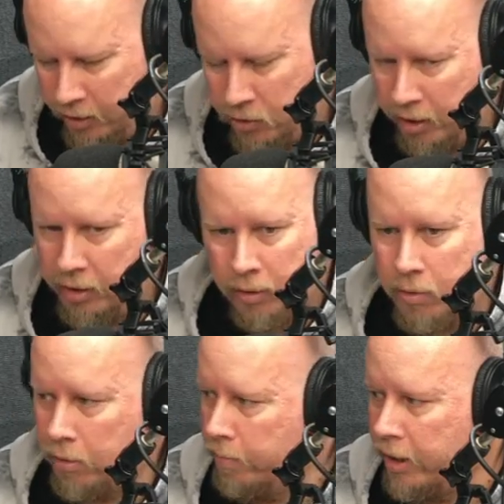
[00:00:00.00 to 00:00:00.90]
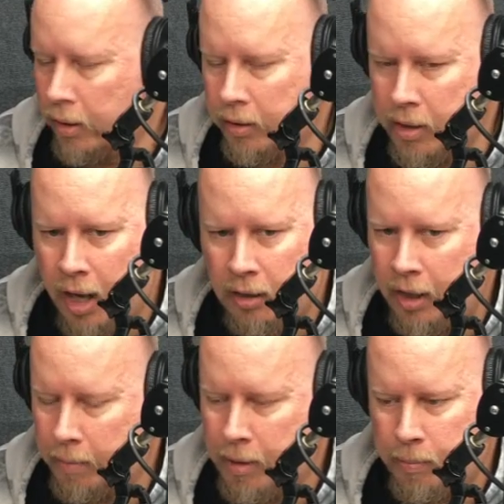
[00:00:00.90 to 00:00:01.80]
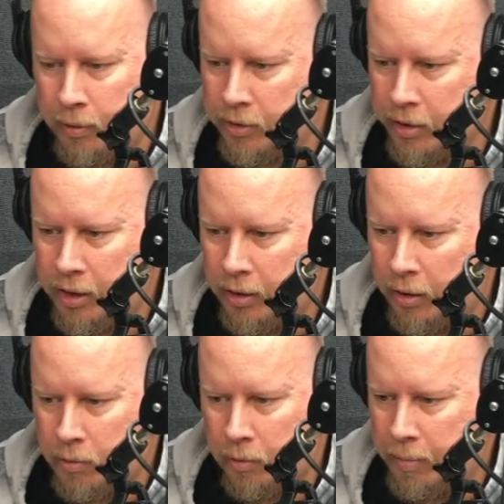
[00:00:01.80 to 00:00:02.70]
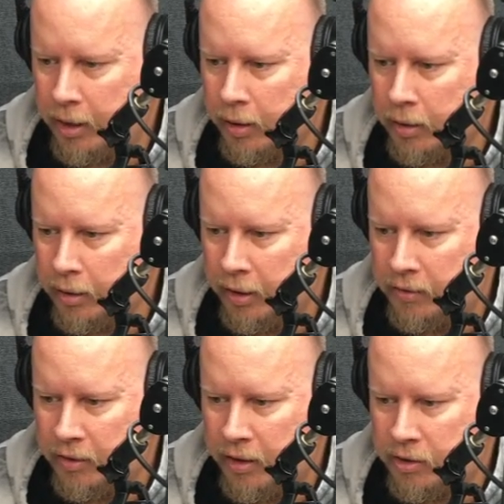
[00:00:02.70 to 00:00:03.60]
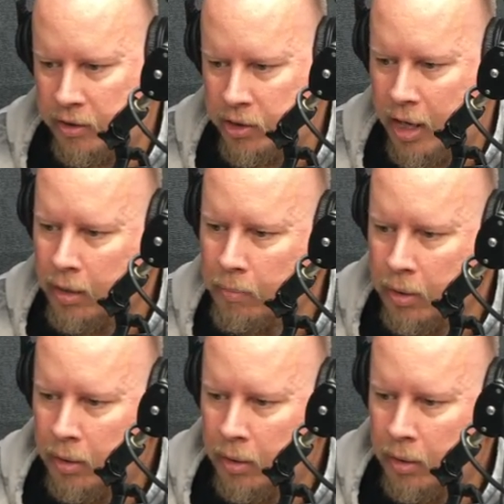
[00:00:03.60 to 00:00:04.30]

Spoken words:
Drink local beer. Not a lot of people are drinking local beer. It's a shame.